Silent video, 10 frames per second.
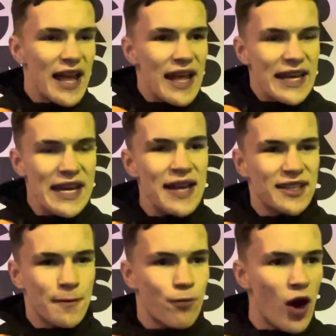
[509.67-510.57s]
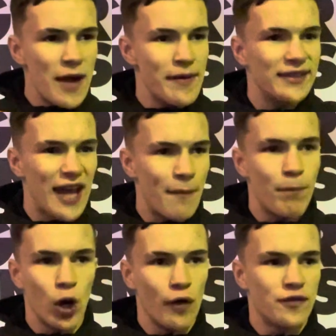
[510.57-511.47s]
He is the prime
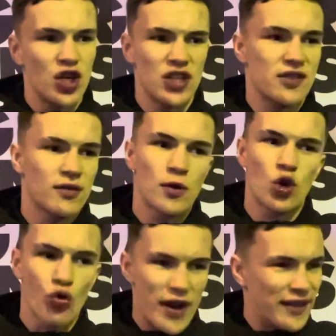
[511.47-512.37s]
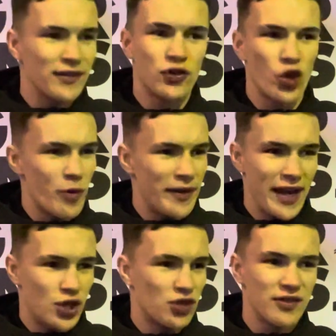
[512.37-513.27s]
example of just grit and
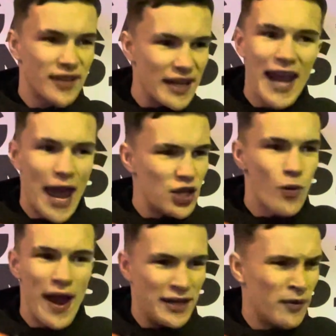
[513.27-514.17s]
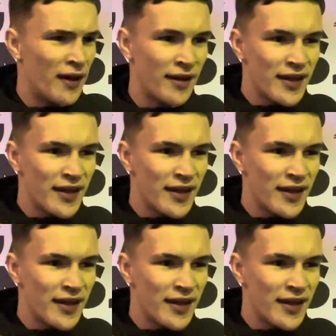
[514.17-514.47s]
determination can get you anywhere.